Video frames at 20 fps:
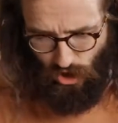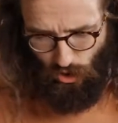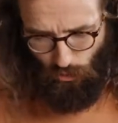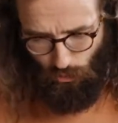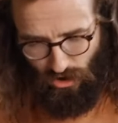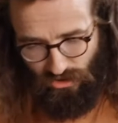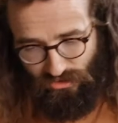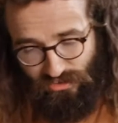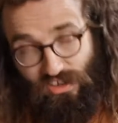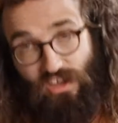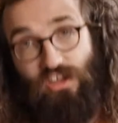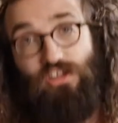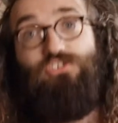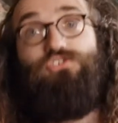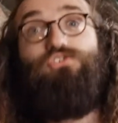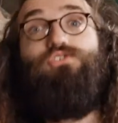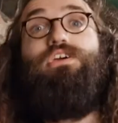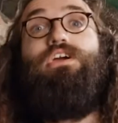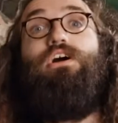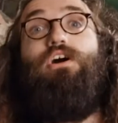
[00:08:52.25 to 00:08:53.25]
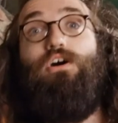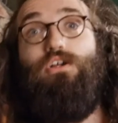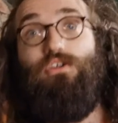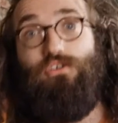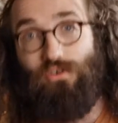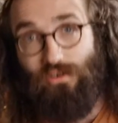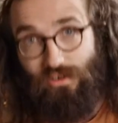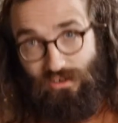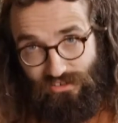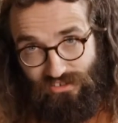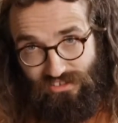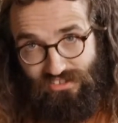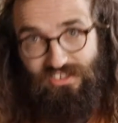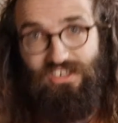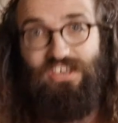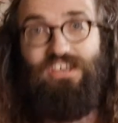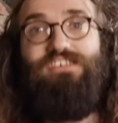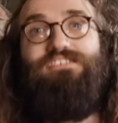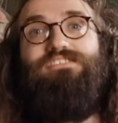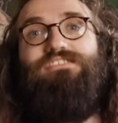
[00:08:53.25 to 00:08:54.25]
what's
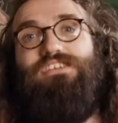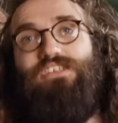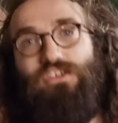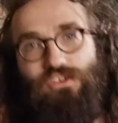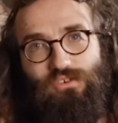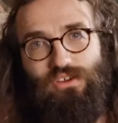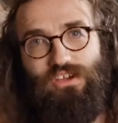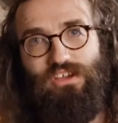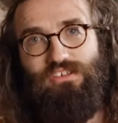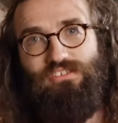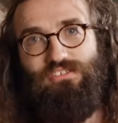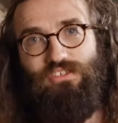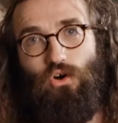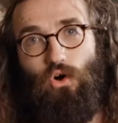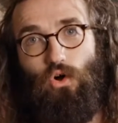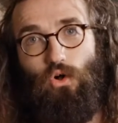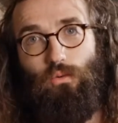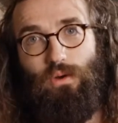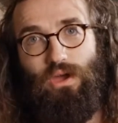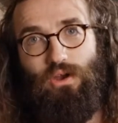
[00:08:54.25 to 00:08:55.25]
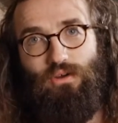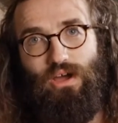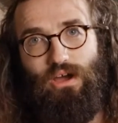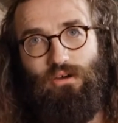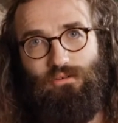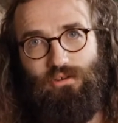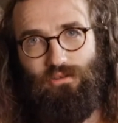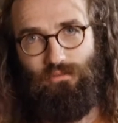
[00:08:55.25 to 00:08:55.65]
360 degrees the whole way around?